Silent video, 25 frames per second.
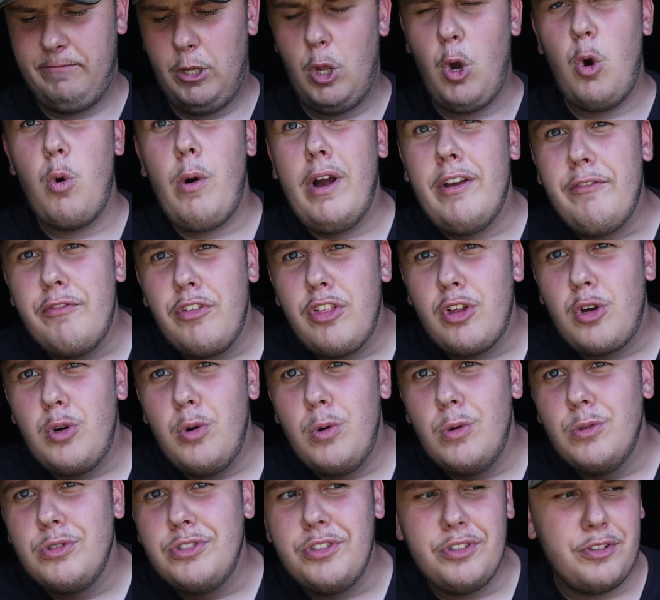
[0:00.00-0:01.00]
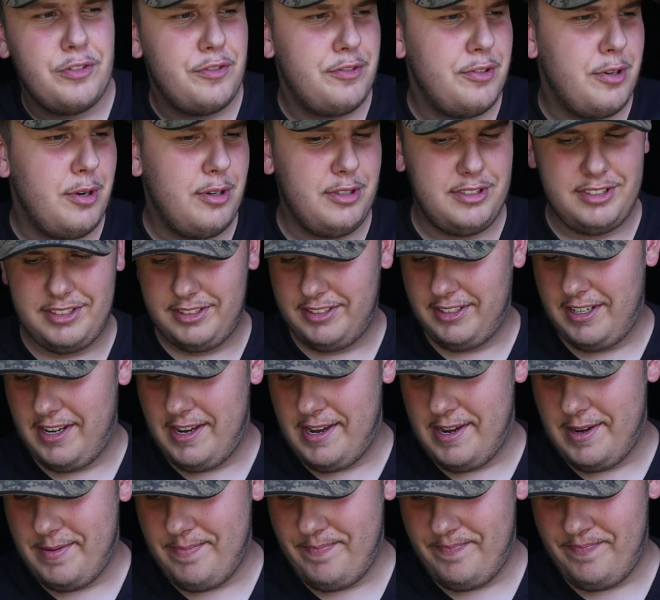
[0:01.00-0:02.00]
Gotta wait for the corn to
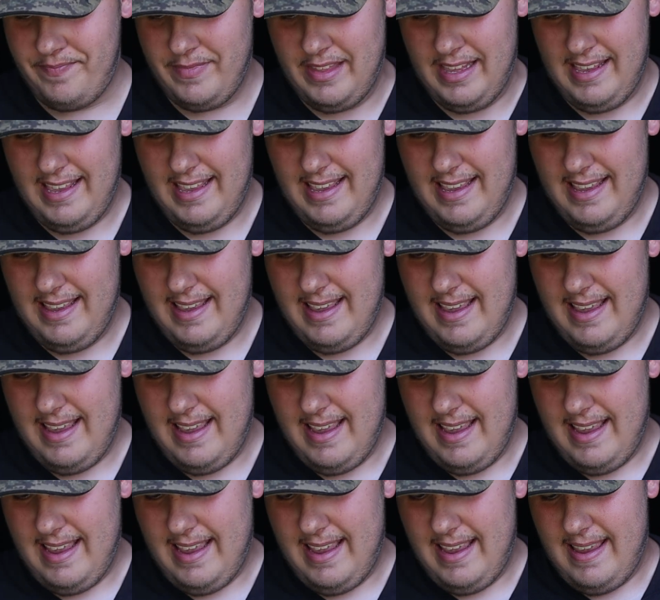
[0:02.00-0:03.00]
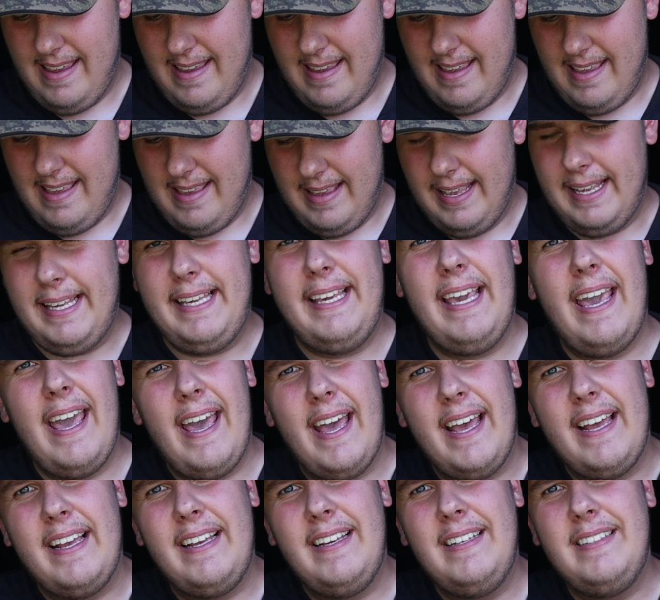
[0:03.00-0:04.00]
defrost.
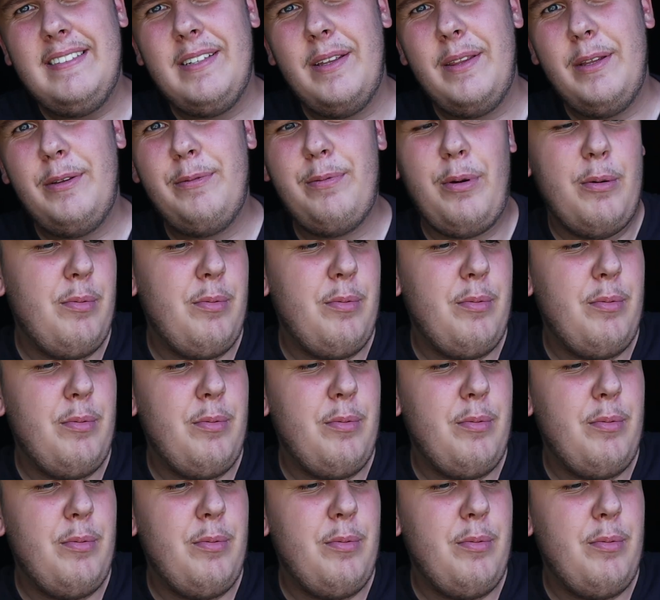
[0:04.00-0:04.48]
Yeah, so this